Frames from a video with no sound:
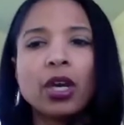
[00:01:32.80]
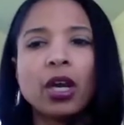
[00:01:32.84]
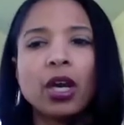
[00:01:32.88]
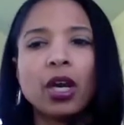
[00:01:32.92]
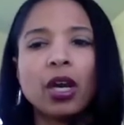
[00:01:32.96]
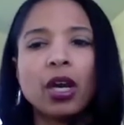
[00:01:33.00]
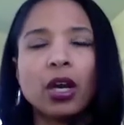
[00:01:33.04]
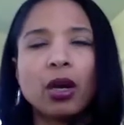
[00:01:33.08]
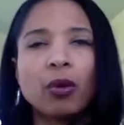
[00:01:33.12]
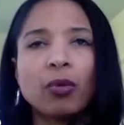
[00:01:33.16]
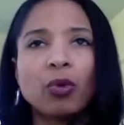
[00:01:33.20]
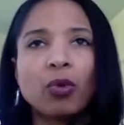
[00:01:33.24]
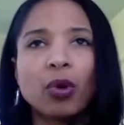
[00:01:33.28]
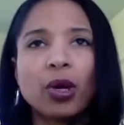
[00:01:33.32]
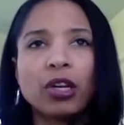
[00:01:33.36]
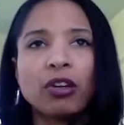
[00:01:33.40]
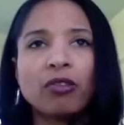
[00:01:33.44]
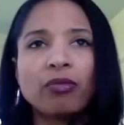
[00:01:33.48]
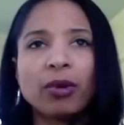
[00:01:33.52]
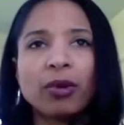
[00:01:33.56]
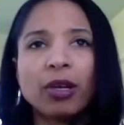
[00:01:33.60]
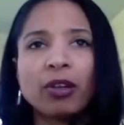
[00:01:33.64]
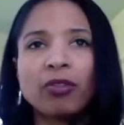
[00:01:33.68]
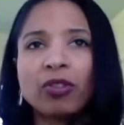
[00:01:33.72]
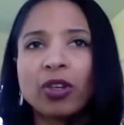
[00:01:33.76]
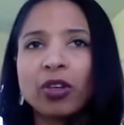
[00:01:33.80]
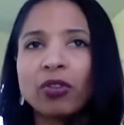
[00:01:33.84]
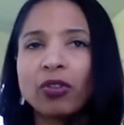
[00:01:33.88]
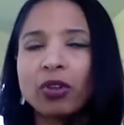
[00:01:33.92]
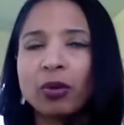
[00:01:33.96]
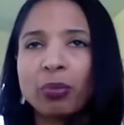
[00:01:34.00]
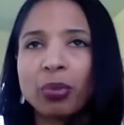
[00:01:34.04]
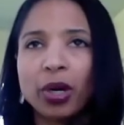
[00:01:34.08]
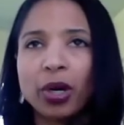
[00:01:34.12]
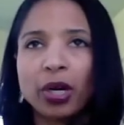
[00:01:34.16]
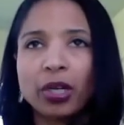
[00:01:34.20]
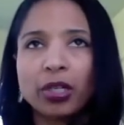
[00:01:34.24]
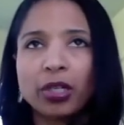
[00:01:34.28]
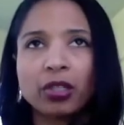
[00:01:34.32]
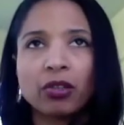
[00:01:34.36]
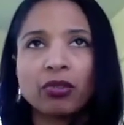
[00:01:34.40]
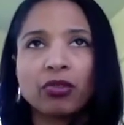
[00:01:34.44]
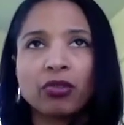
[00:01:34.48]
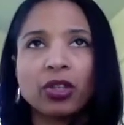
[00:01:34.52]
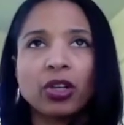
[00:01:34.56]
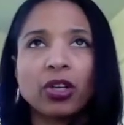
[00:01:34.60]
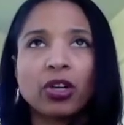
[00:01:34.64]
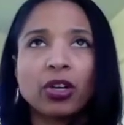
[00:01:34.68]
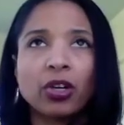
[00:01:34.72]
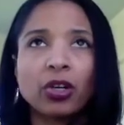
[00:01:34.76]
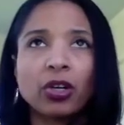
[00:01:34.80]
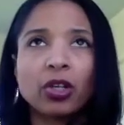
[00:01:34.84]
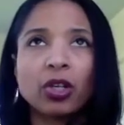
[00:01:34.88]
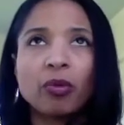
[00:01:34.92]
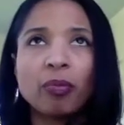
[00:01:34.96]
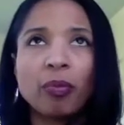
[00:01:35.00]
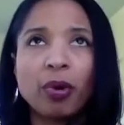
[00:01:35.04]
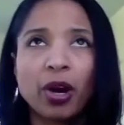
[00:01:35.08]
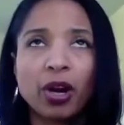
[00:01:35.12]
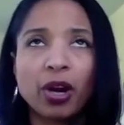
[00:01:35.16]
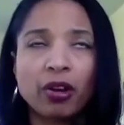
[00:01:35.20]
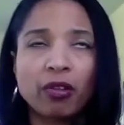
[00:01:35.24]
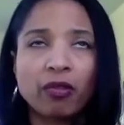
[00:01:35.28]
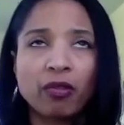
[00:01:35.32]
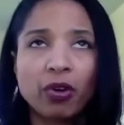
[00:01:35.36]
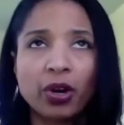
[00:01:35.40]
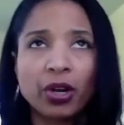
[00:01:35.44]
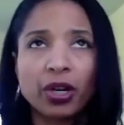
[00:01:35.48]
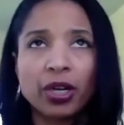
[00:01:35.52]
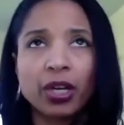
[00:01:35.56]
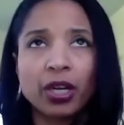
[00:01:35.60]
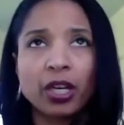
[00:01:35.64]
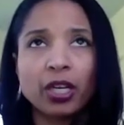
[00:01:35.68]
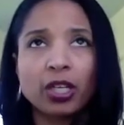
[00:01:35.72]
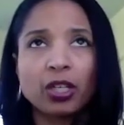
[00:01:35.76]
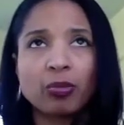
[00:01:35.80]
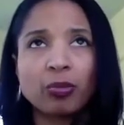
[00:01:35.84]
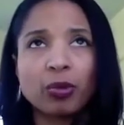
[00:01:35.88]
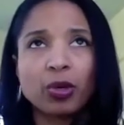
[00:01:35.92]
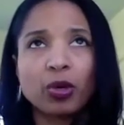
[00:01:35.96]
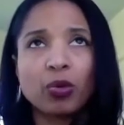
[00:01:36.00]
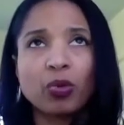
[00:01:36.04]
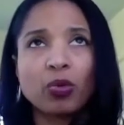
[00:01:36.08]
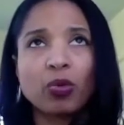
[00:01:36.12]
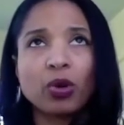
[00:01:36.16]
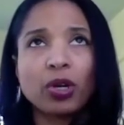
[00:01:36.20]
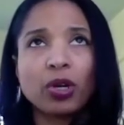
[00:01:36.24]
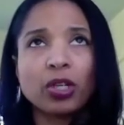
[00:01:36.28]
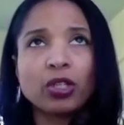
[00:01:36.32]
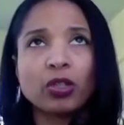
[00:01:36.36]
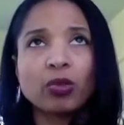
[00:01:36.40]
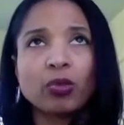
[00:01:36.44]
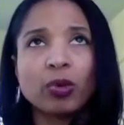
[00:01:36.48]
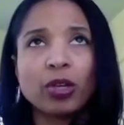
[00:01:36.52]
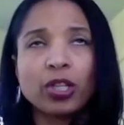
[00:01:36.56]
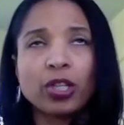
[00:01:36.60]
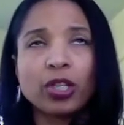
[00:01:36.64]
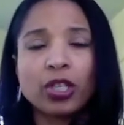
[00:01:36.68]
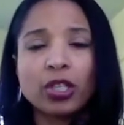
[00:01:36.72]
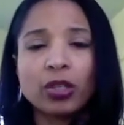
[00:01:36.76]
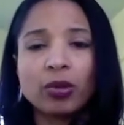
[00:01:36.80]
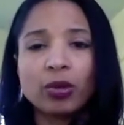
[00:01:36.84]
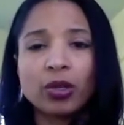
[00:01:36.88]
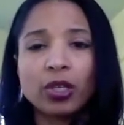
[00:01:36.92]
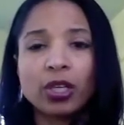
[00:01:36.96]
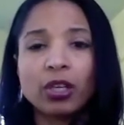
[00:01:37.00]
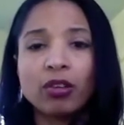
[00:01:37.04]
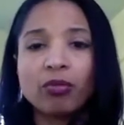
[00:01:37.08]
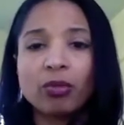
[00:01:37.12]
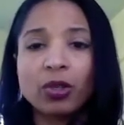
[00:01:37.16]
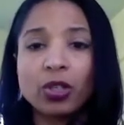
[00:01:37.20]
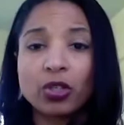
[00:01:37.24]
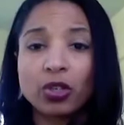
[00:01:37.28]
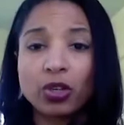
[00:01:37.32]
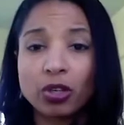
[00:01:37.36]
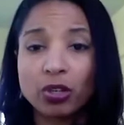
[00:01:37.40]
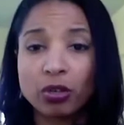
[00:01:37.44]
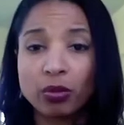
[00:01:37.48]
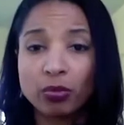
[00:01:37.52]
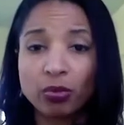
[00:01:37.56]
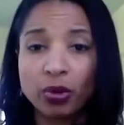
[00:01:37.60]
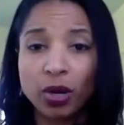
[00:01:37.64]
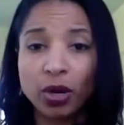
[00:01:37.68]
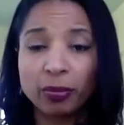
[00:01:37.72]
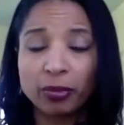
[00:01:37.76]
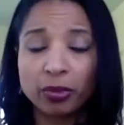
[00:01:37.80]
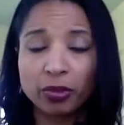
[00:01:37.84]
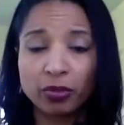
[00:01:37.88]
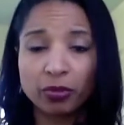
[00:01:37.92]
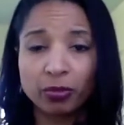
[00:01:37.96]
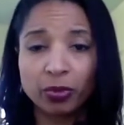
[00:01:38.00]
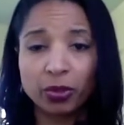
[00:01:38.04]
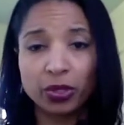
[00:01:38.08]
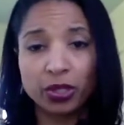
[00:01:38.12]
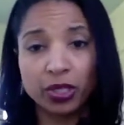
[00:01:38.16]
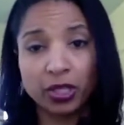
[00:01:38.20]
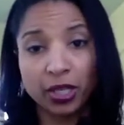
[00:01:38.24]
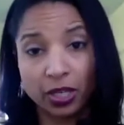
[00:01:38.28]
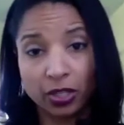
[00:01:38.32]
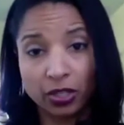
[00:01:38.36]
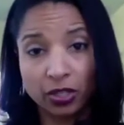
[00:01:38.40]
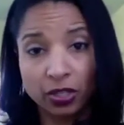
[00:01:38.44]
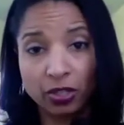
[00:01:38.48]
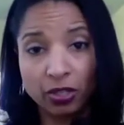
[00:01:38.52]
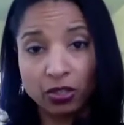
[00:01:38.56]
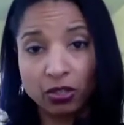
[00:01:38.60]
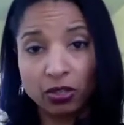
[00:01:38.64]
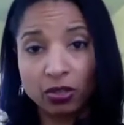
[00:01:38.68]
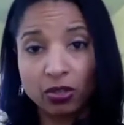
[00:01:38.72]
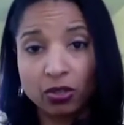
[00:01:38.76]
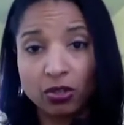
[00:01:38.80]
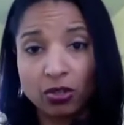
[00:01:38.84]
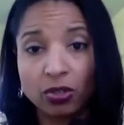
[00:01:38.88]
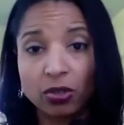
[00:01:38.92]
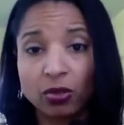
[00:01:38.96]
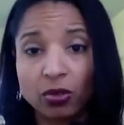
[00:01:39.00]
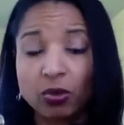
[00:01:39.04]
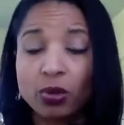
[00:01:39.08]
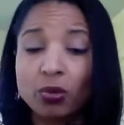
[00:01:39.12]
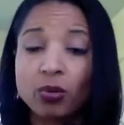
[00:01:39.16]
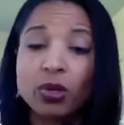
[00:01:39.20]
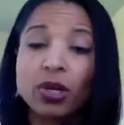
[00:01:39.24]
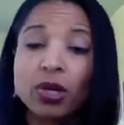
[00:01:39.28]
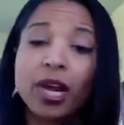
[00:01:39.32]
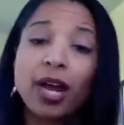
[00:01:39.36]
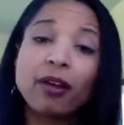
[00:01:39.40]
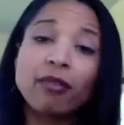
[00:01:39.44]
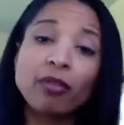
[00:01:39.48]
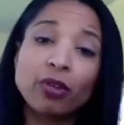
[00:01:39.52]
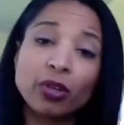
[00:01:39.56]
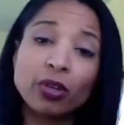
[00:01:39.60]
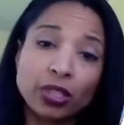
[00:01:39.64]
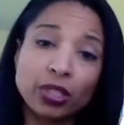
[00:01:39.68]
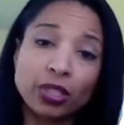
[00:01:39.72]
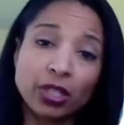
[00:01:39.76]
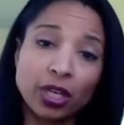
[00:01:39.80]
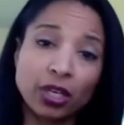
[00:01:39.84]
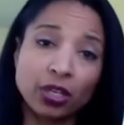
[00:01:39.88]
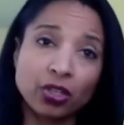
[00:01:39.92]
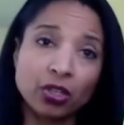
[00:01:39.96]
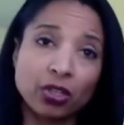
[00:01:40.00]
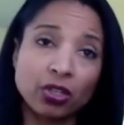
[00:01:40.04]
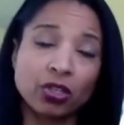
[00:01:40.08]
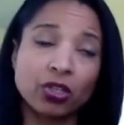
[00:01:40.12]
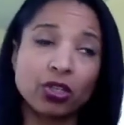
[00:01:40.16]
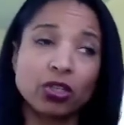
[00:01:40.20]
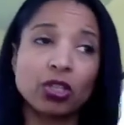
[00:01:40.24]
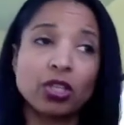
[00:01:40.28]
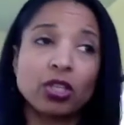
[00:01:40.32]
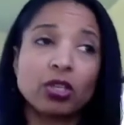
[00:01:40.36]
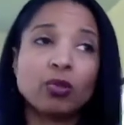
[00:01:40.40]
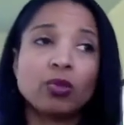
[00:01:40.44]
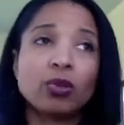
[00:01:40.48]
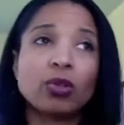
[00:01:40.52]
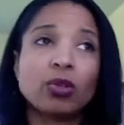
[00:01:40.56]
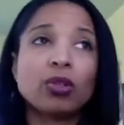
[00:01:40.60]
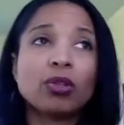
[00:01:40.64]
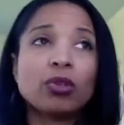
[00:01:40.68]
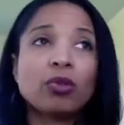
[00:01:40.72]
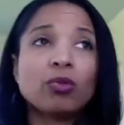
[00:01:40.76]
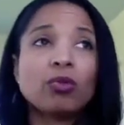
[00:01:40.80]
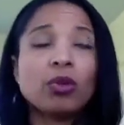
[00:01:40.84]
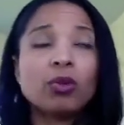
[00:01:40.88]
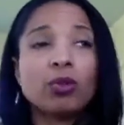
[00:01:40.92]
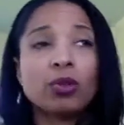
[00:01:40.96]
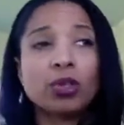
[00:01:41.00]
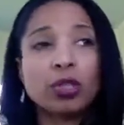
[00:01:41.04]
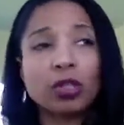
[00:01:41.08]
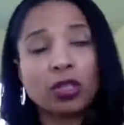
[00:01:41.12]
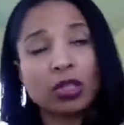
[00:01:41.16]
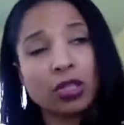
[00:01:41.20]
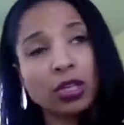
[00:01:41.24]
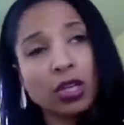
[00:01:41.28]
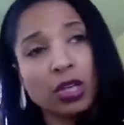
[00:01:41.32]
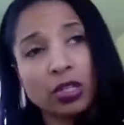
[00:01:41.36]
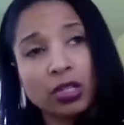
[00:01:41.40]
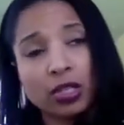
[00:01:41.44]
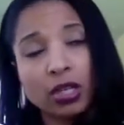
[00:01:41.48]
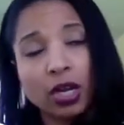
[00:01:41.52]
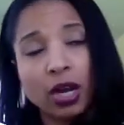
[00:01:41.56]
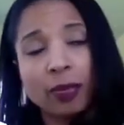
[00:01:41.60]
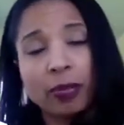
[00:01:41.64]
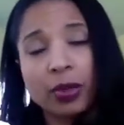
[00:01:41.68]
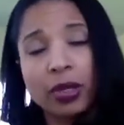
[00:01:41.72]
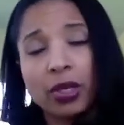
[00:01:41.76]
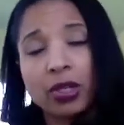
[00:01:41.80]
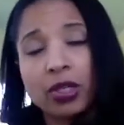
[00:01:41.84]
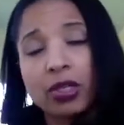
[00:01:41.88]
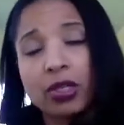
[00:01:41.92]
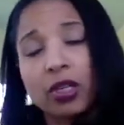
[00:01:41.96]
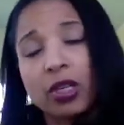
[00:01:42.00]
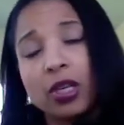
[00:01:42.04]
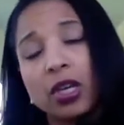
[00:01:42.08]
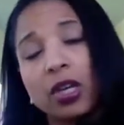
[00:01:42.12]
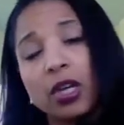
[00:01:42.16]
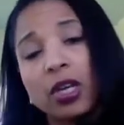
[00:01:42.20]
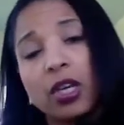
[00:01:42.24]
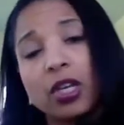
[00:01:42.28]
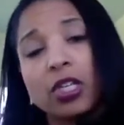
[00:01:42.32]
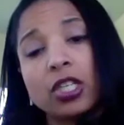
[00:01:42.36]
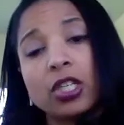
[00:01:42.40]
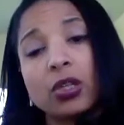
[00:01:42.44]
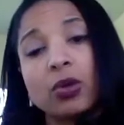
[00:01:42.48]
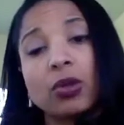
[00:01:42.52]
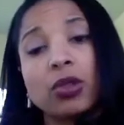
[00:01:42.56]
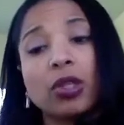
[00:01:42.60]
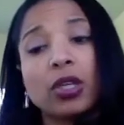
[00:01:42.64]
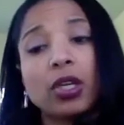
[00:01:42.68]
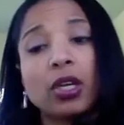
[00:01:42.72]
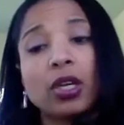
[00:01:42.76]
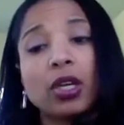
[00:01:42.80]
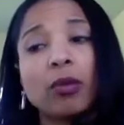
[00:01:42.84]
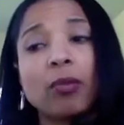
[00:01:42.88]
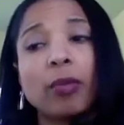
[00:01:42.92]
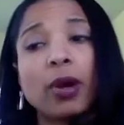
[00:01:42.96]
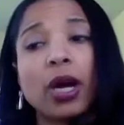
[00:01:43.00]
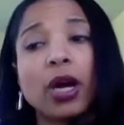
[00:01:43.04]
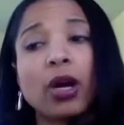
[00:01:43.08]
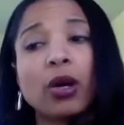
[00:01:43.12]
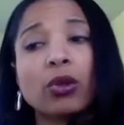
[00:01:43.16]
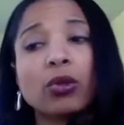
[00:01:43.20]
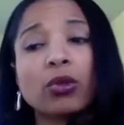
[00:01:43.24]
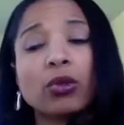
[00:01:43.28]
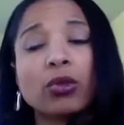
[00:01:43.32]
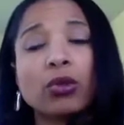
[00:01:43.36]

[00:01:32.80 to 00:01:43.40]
One of my favorite parts of the early part of our engagement was when she would give me journal prompts from our sessions. So we would have our sessions, we would discuss topics. She would think about